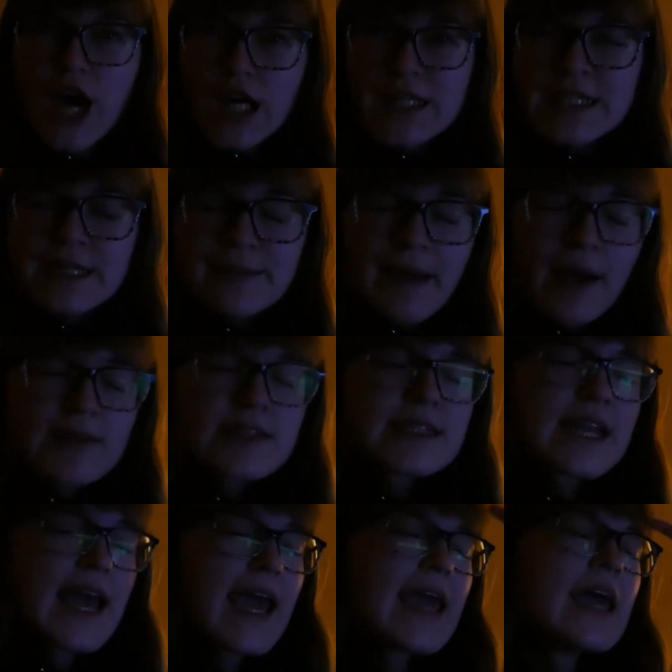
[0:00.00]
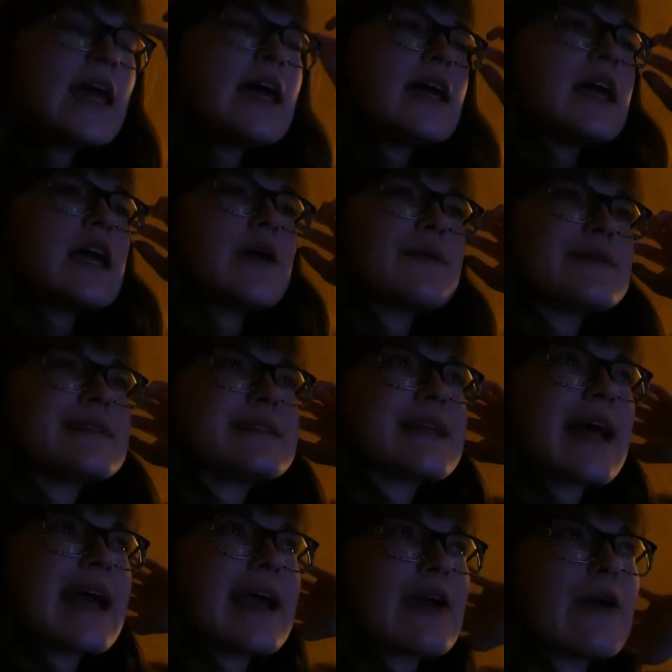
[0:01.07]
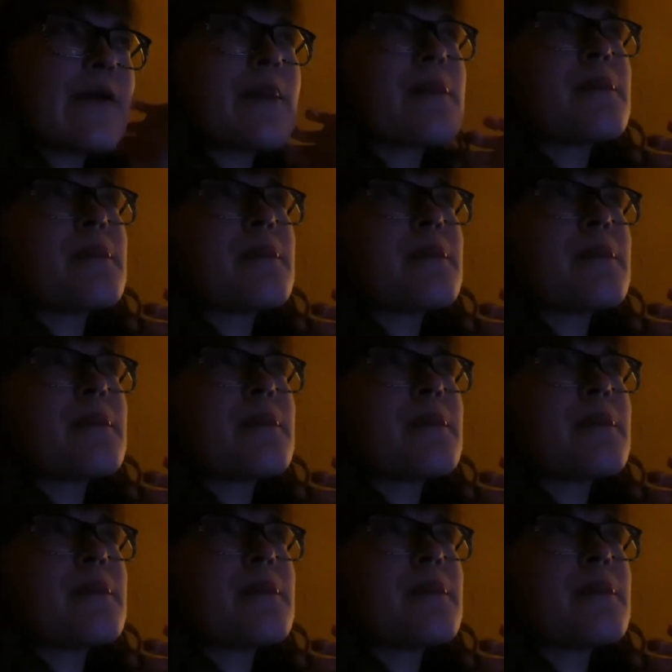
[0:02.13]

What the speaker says: talking about today, it was like